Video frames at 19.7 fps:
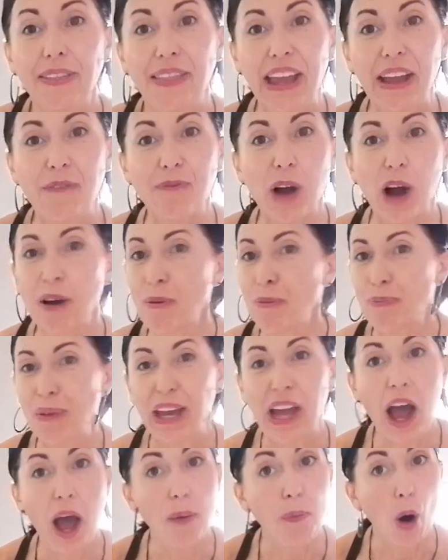they
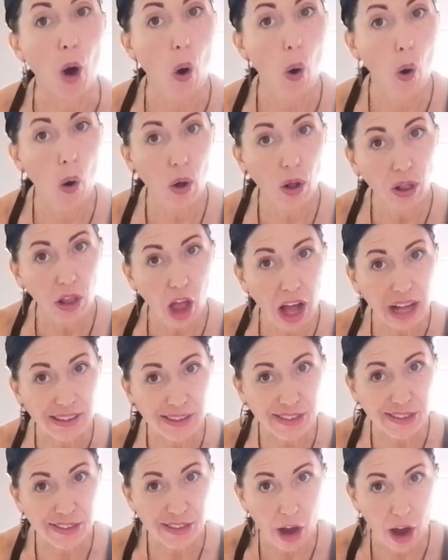become a whole
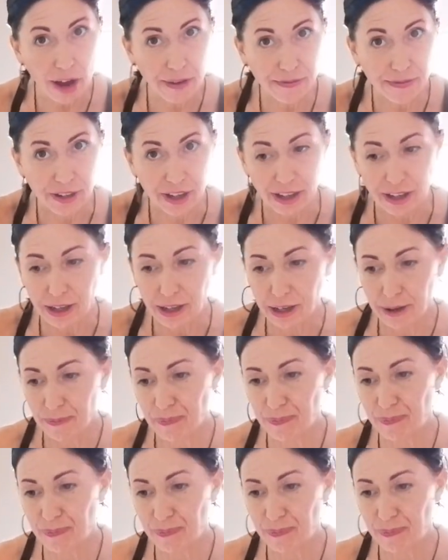lot softer.